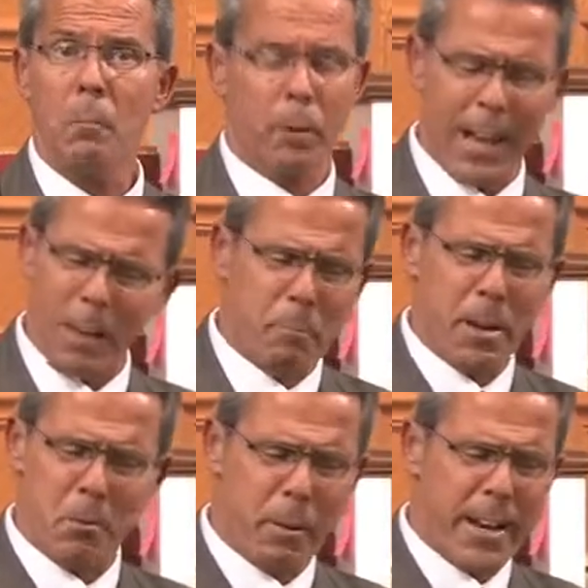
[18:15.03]
But I've
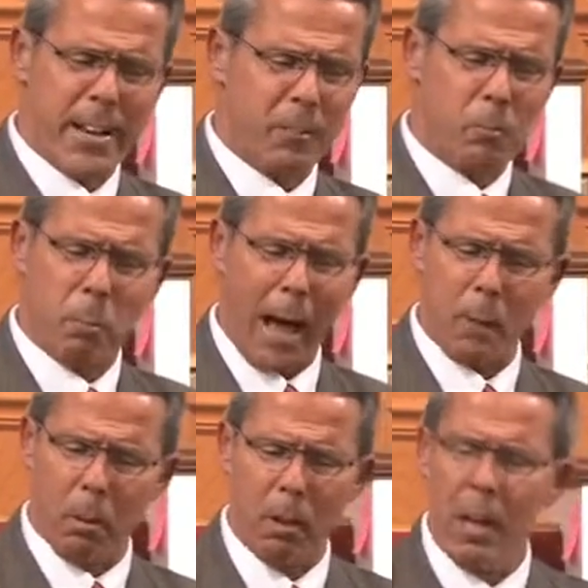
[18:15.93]
been reading his
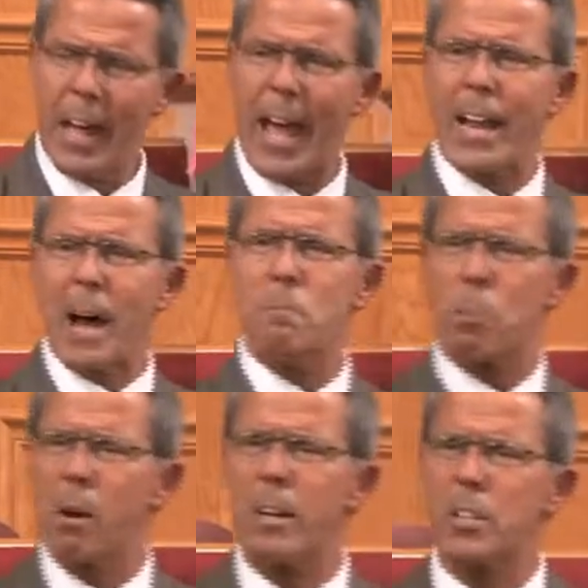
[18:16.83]
Bible, and I'm
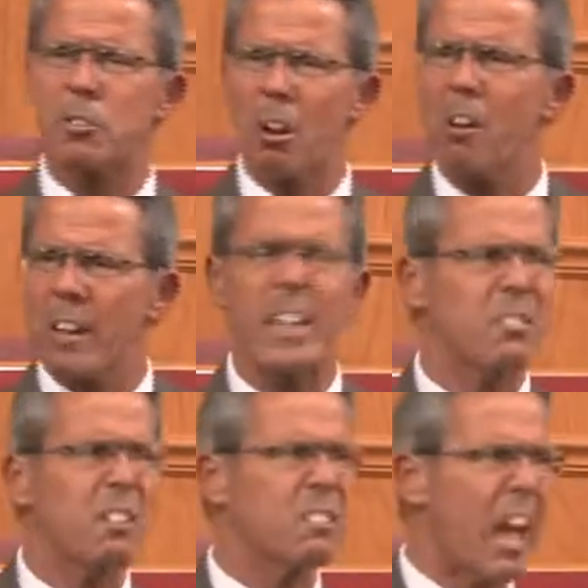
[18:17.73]
pretty sure
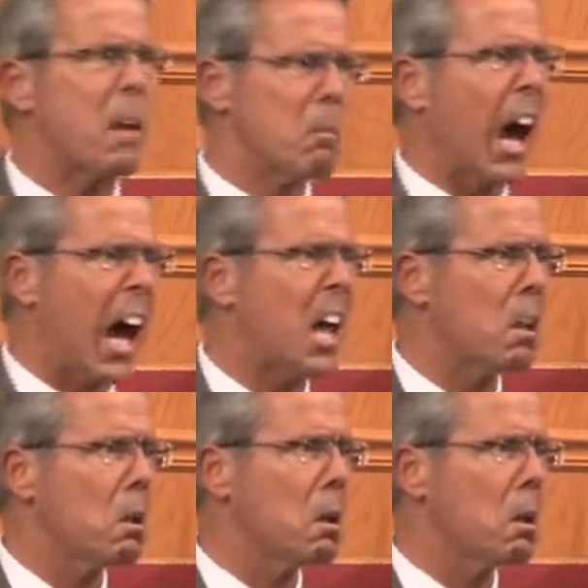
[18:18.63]
he's the same God.